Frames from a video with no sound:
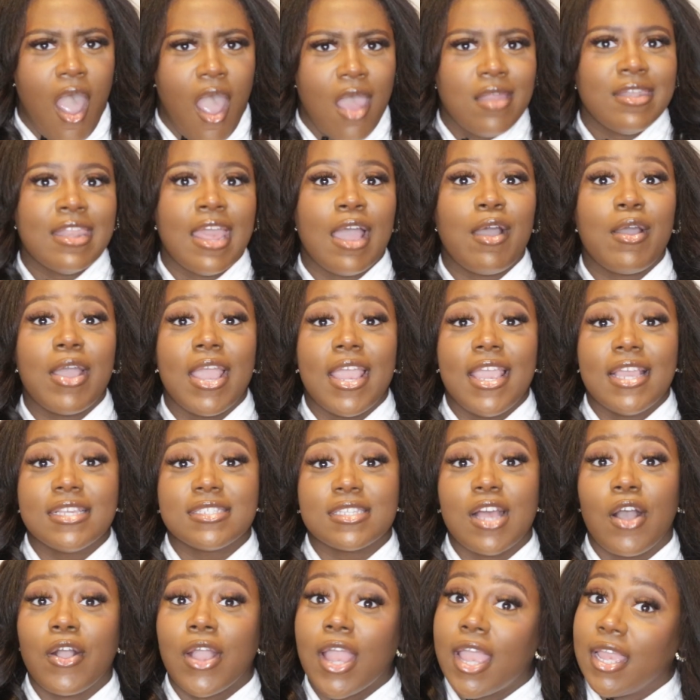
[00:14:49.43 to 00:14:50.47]
Now,
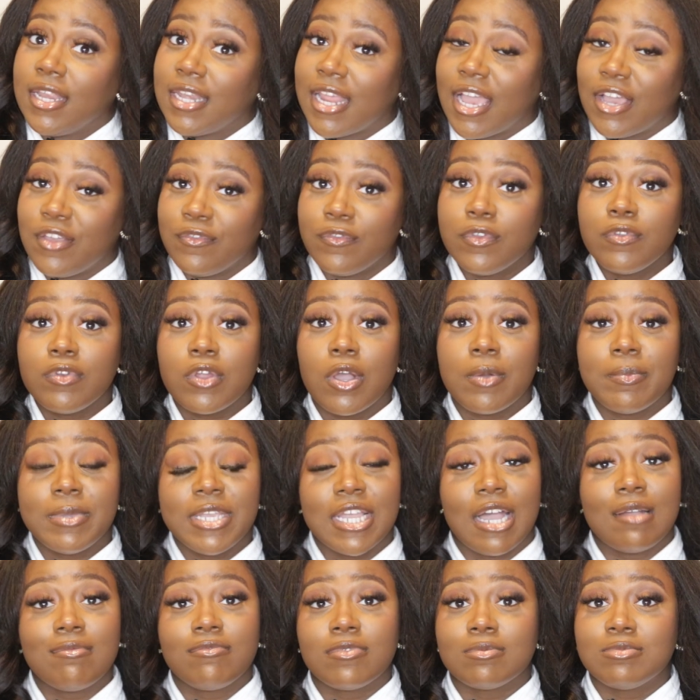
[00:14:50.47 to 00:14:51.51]
okay, now if you know me,
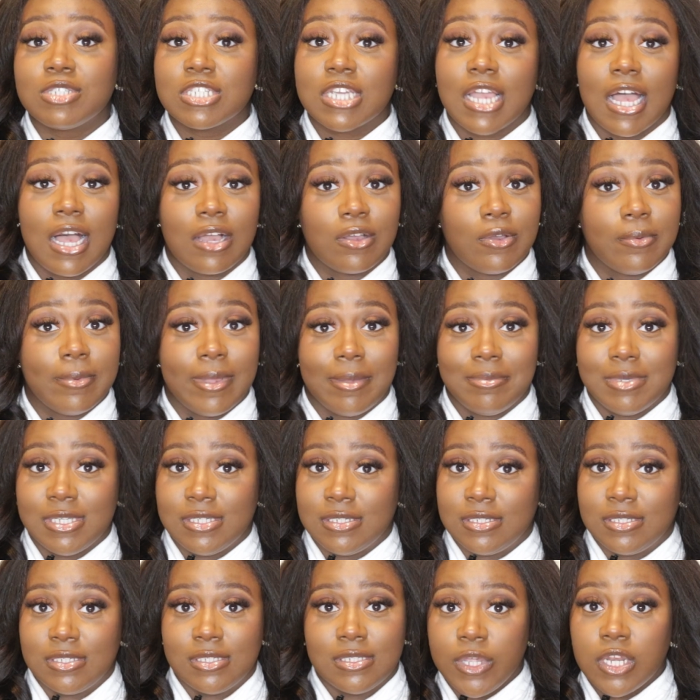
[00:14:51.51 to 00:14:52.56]
I'm from Chicago, baby.
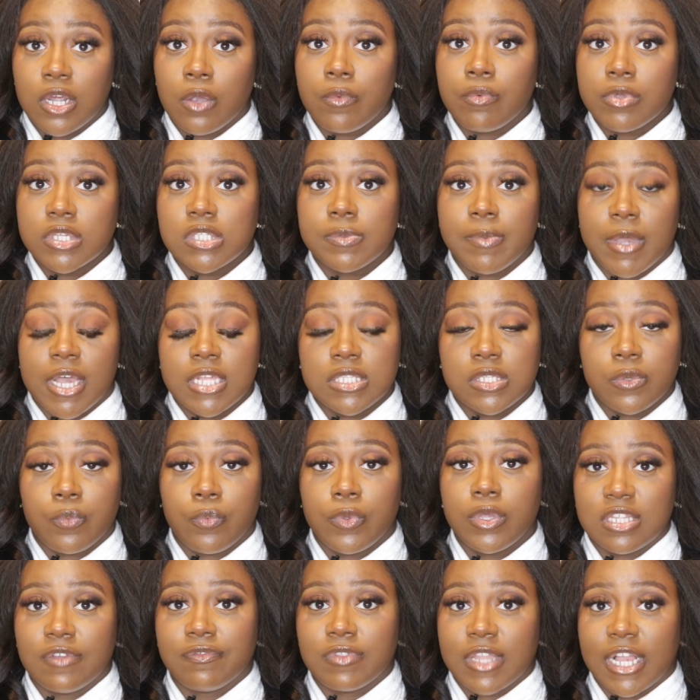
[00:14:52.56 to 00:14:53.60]
We don't respond
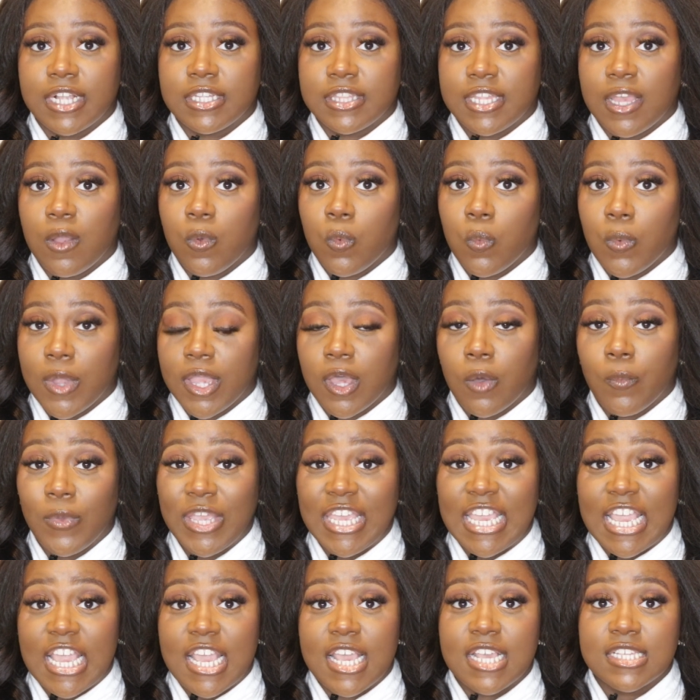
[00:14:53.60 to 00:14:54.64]
to stuff like that well.
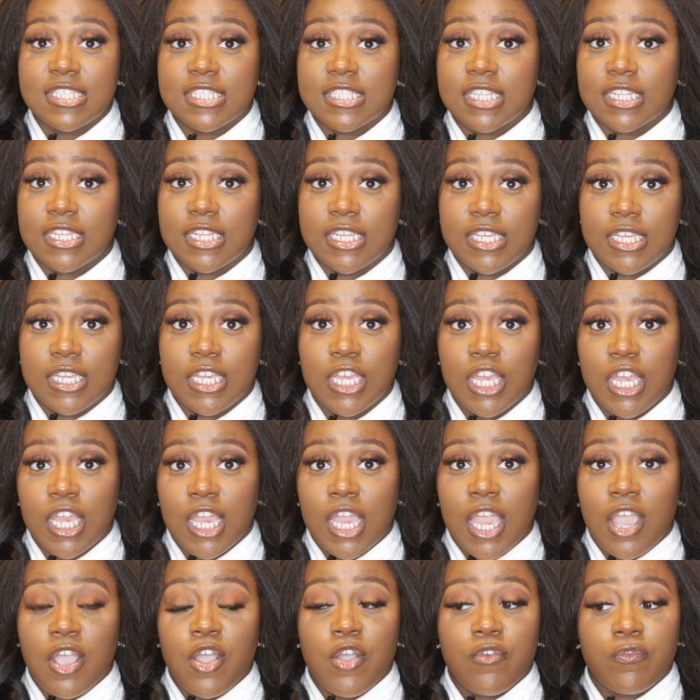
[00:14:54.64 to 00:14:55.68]
We instantly,
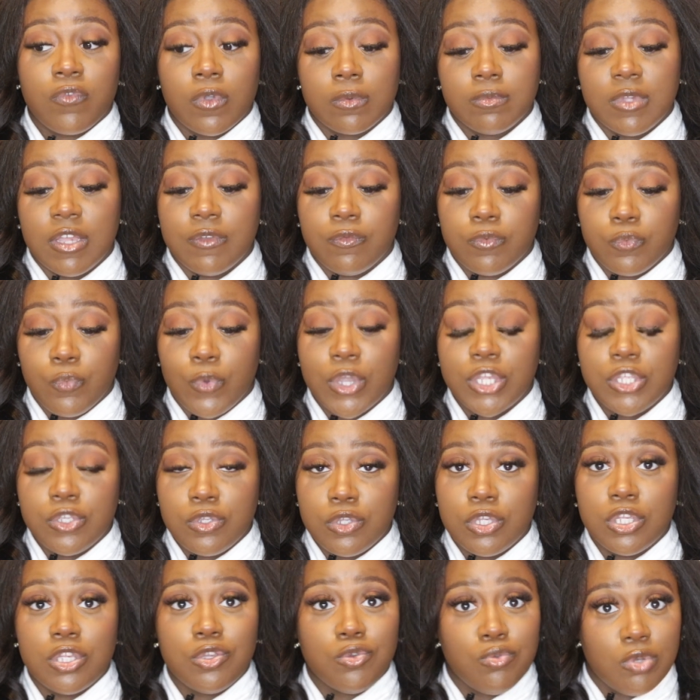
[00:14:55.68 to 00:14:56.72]

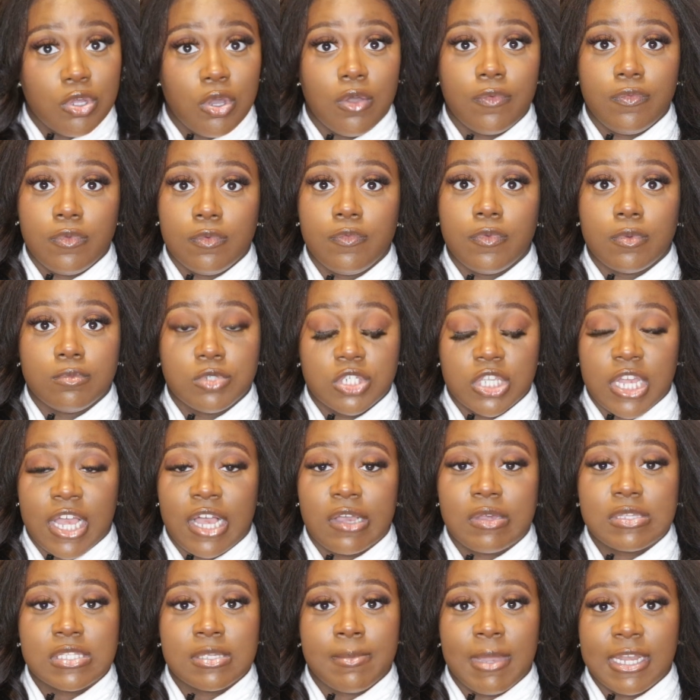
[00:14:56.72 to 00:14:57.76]
when you know if you're from
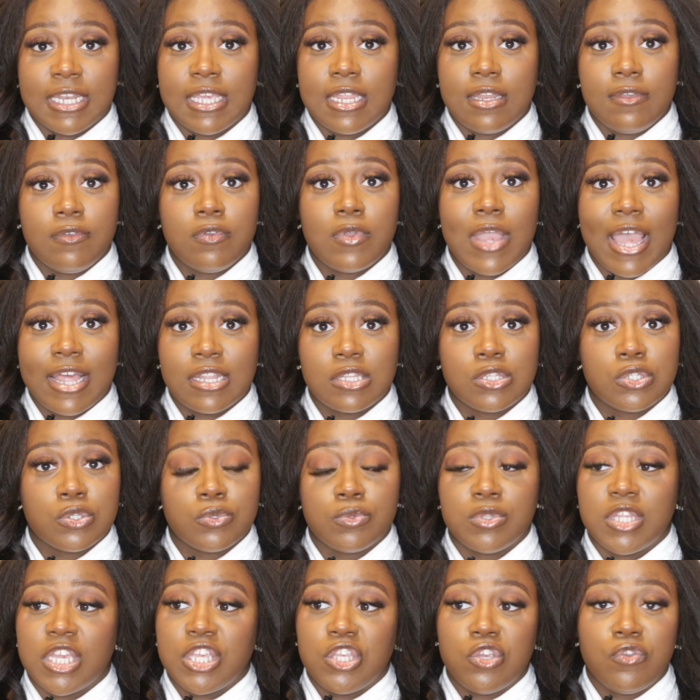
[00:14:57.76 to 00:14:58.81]
Chicago, somebody can give you
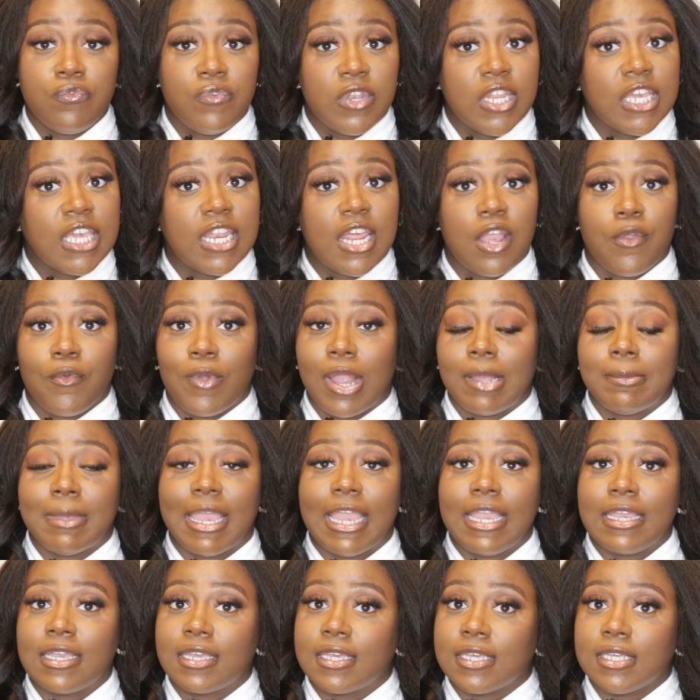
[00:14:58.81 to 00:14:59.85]
attitude, then you finna get it right
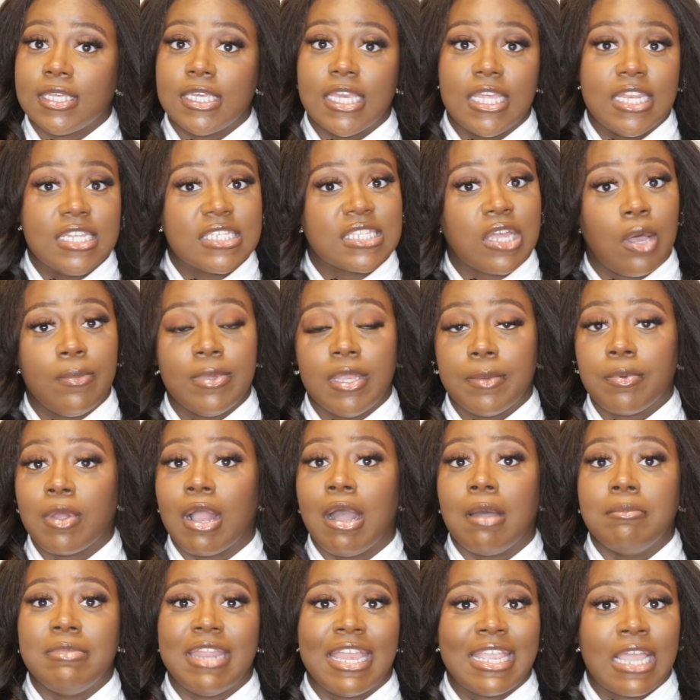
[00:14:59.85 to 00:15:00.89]
back. And it's gonna be a
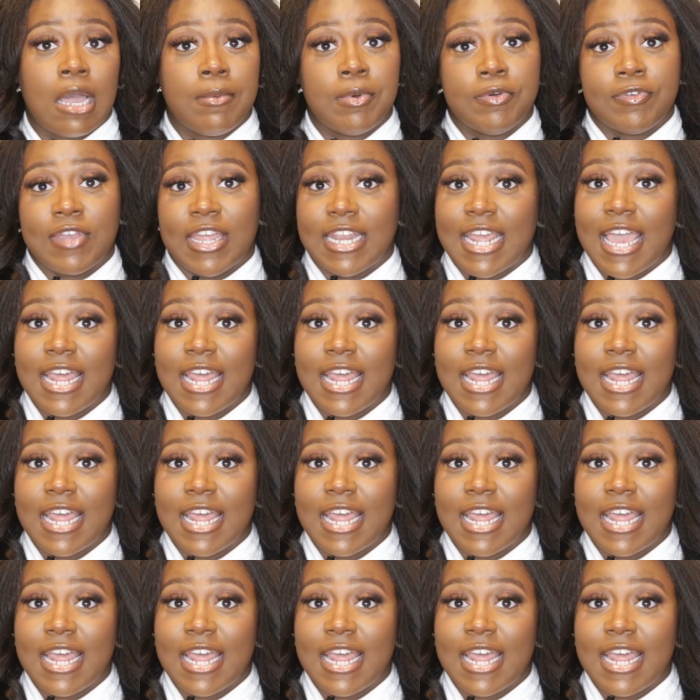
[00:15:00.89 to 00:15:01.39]
problem. Now y'all both got an